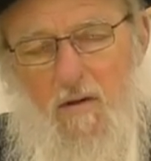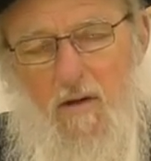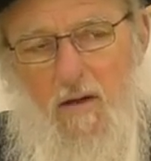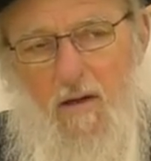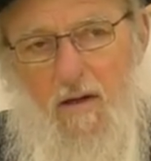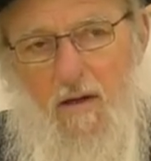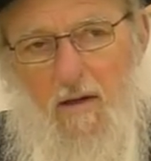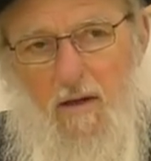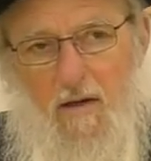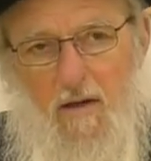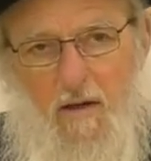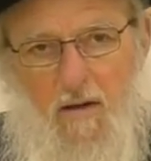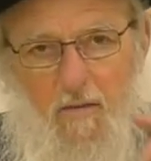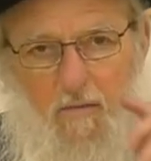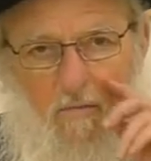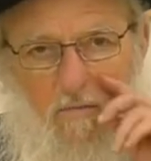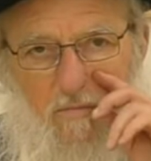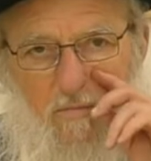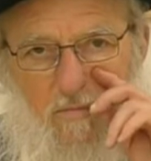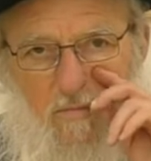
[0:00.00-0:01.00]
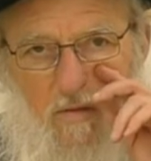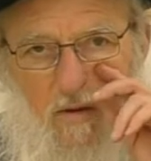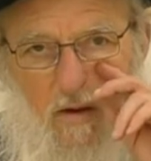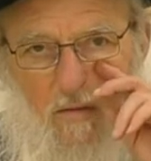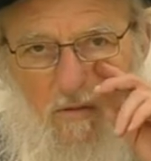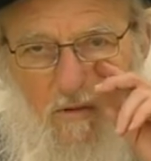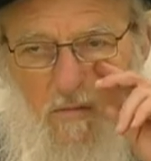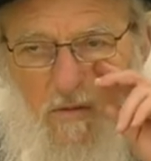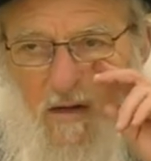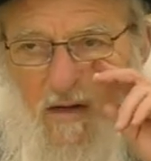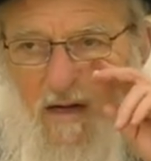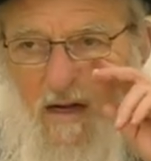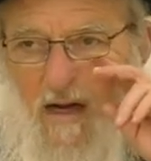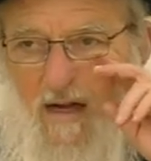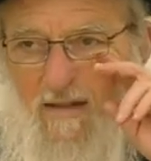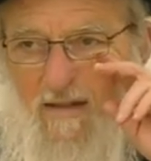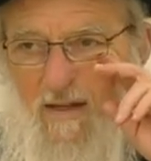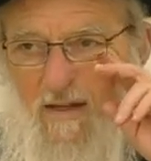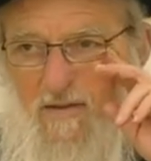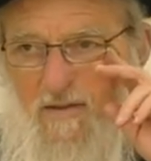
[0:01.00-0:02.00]
I'm going to make a
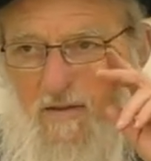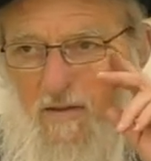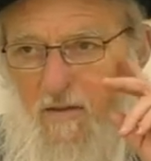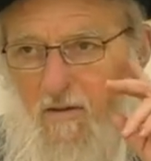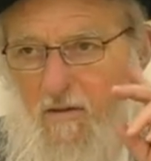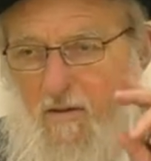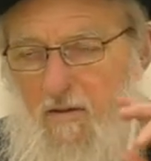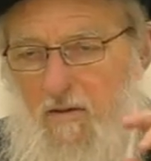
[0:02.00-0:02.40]
contest.